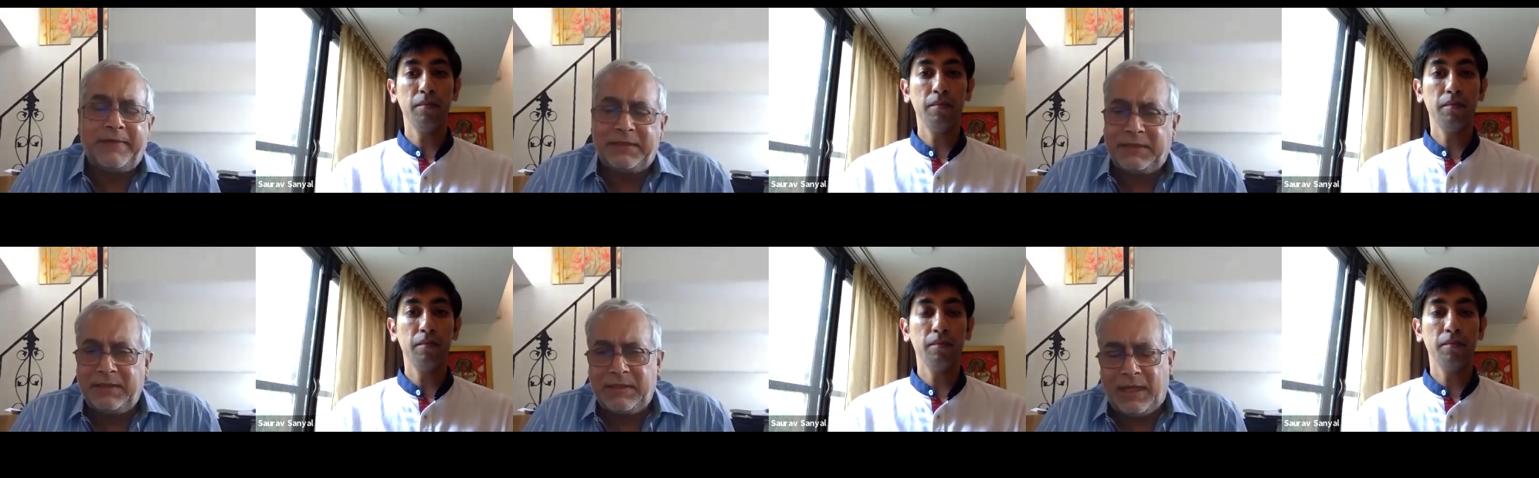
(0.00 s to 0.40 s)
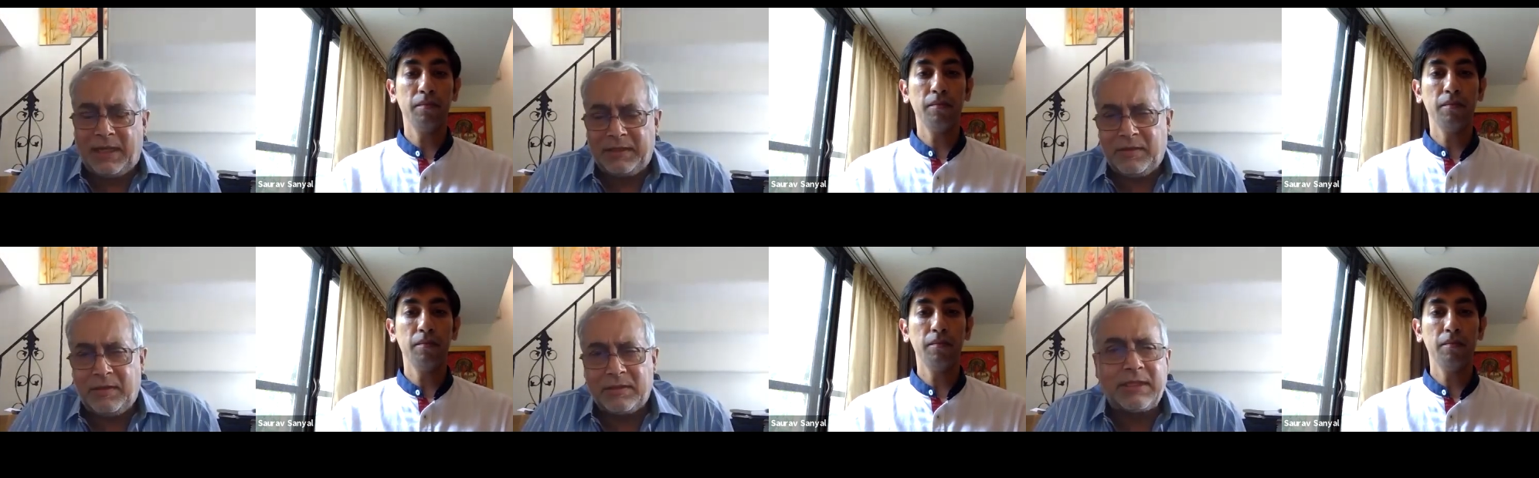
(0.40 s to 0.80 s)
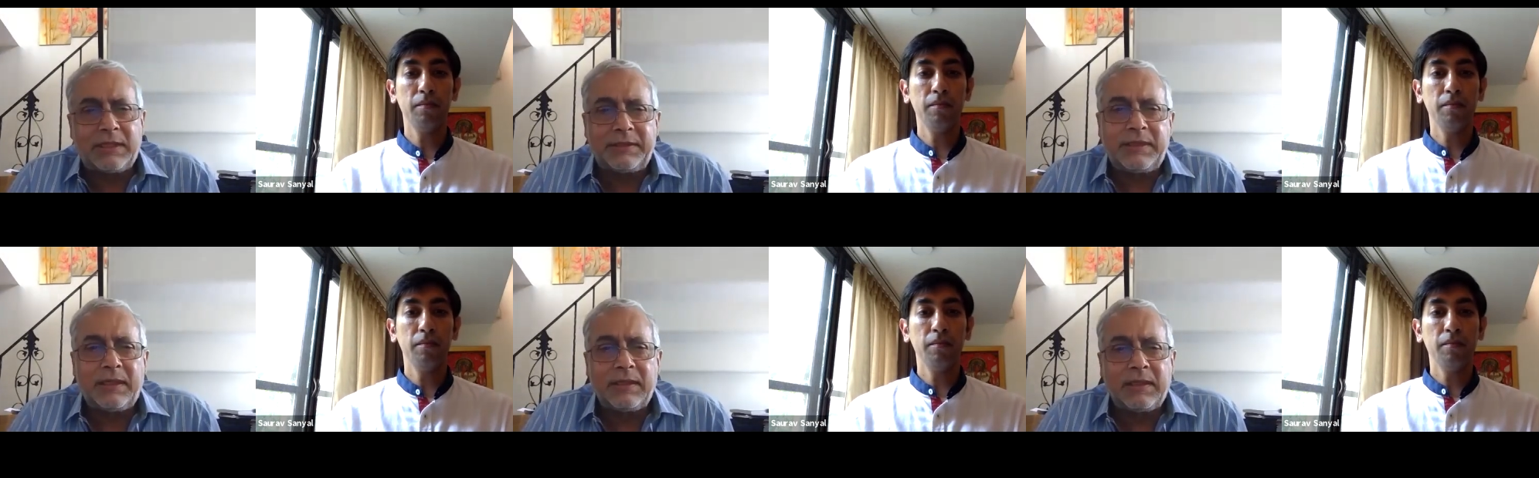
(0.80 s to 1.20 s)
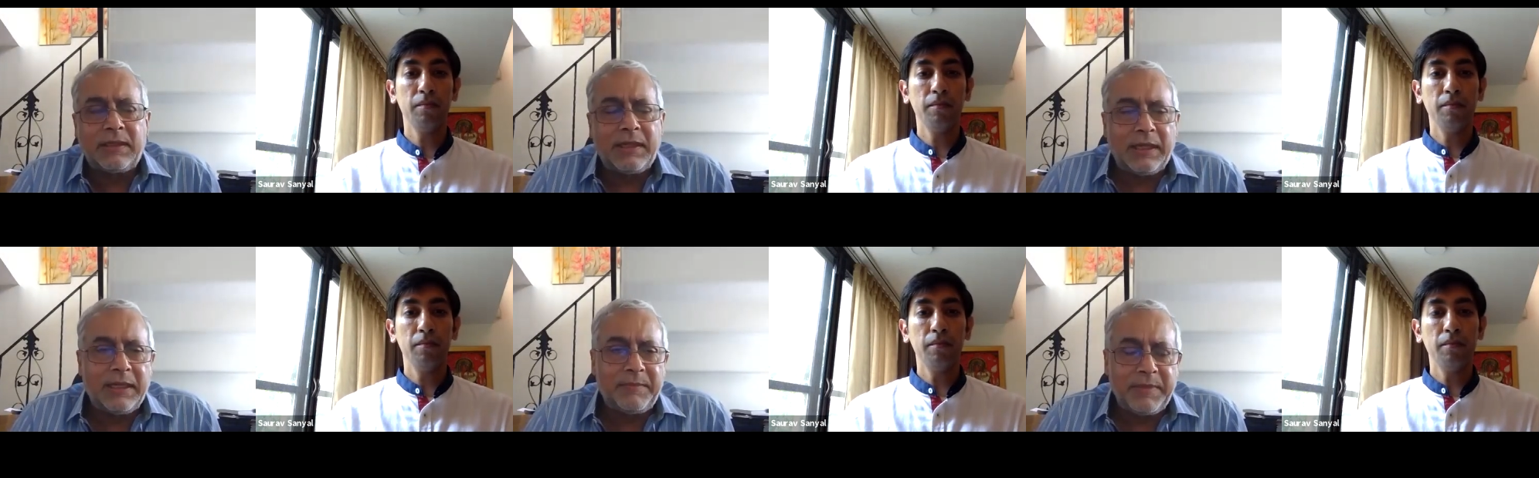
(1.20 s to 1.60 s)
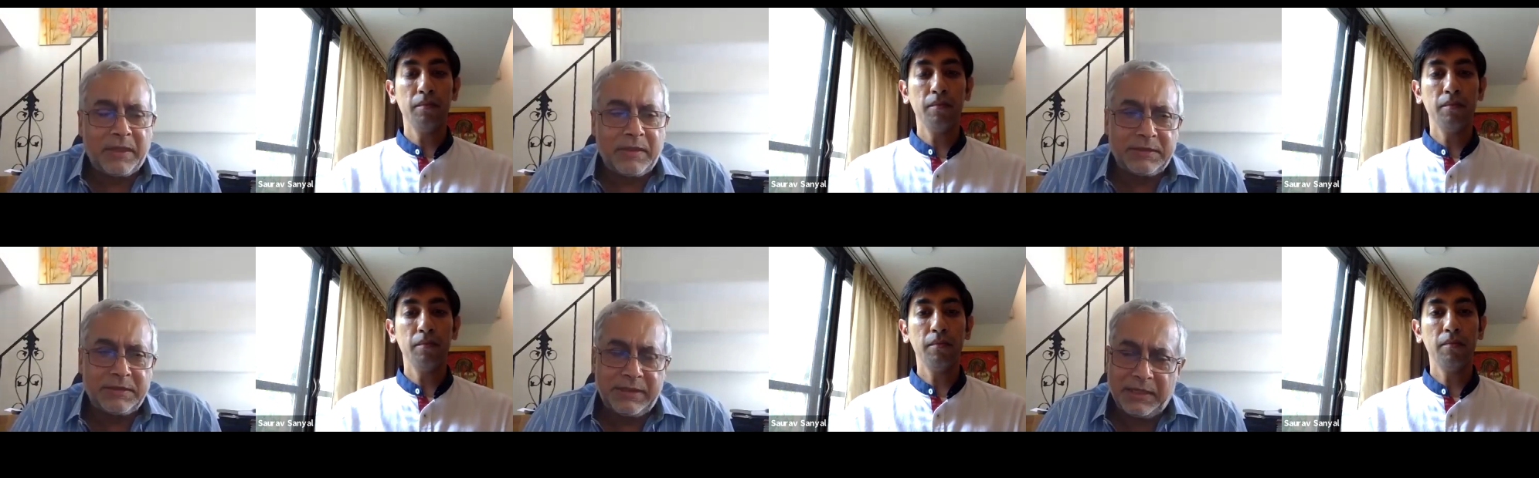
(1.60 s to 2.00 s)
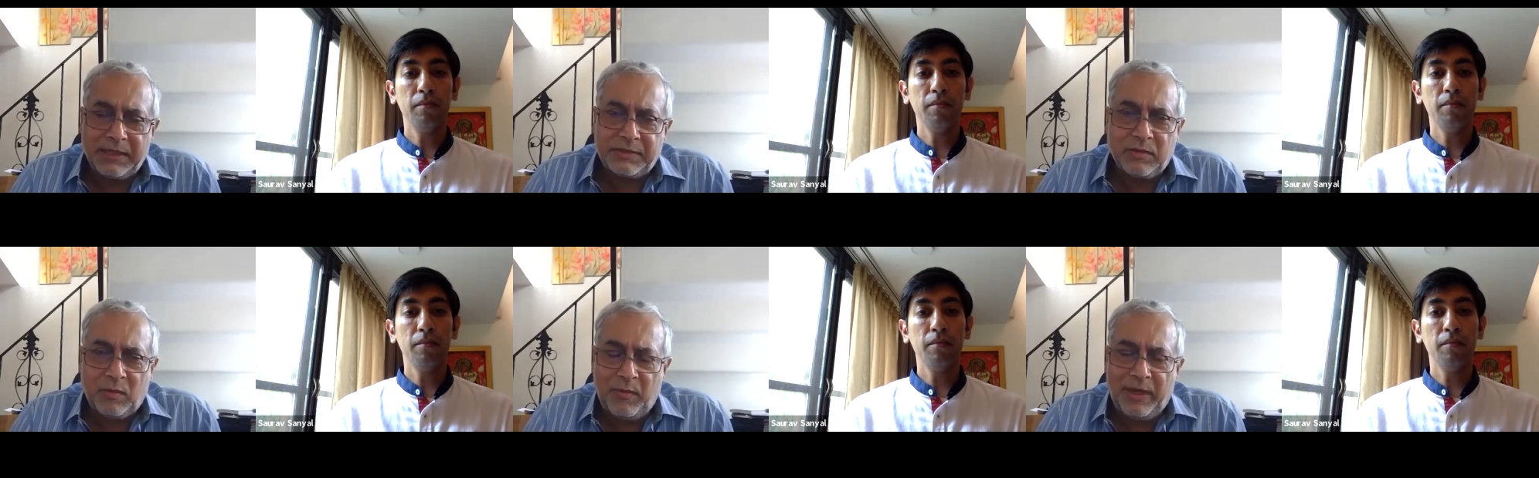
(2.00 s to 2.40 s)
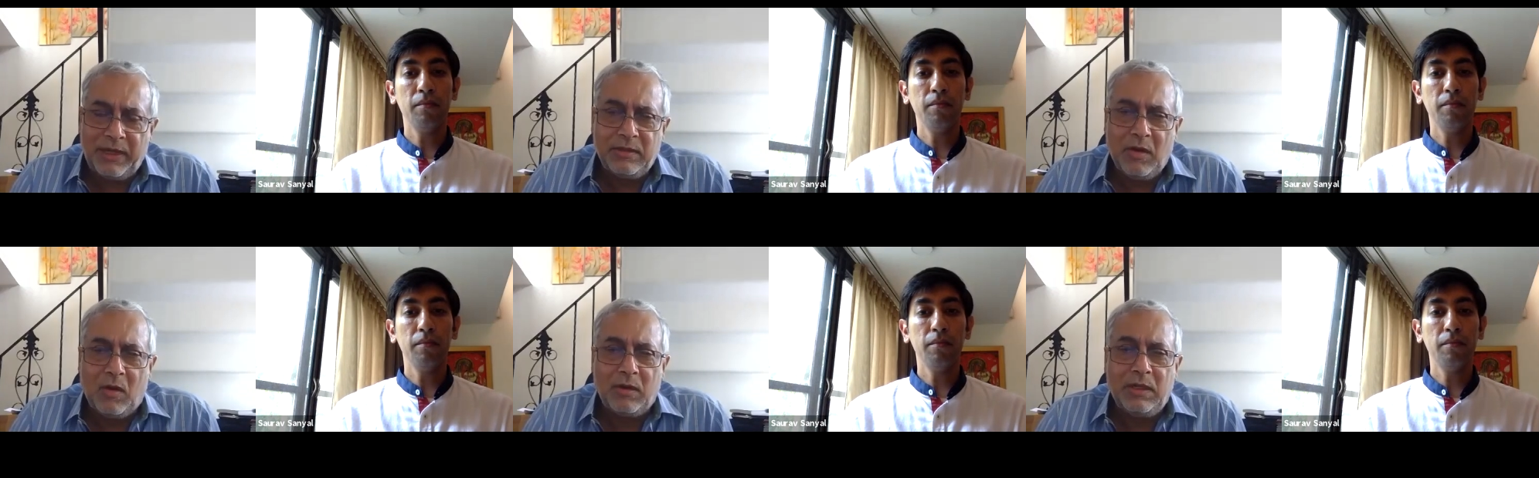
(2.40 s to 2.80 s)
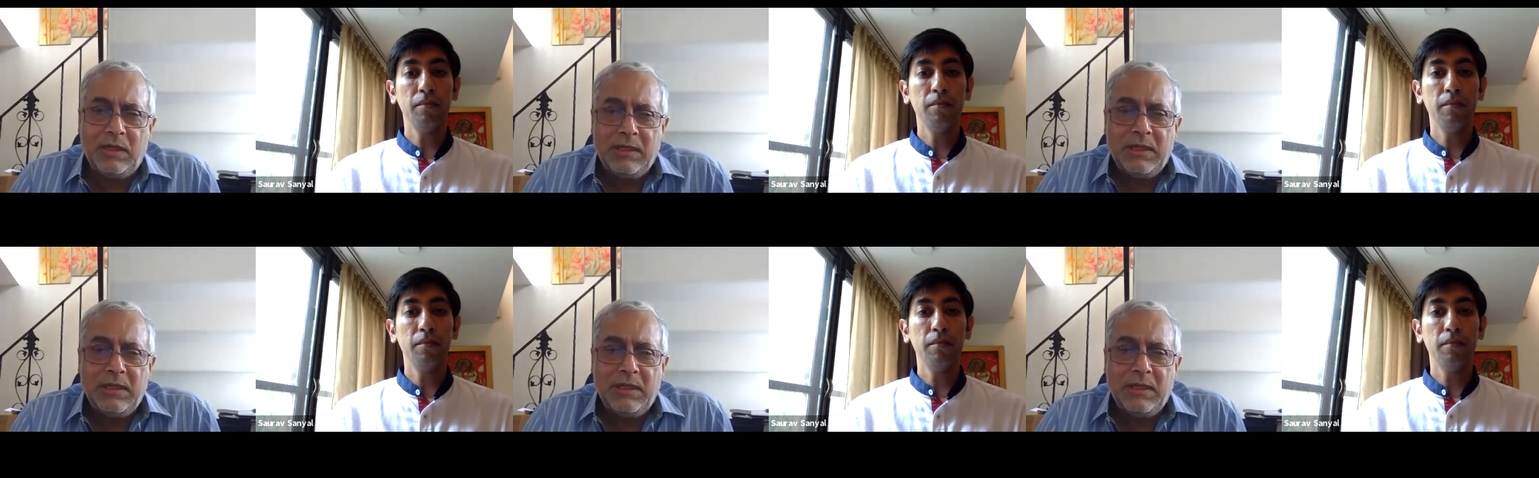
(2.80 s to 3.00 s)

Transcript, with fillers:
Speaker 1: Ratan Tata or Satya Nadella because they are so well known,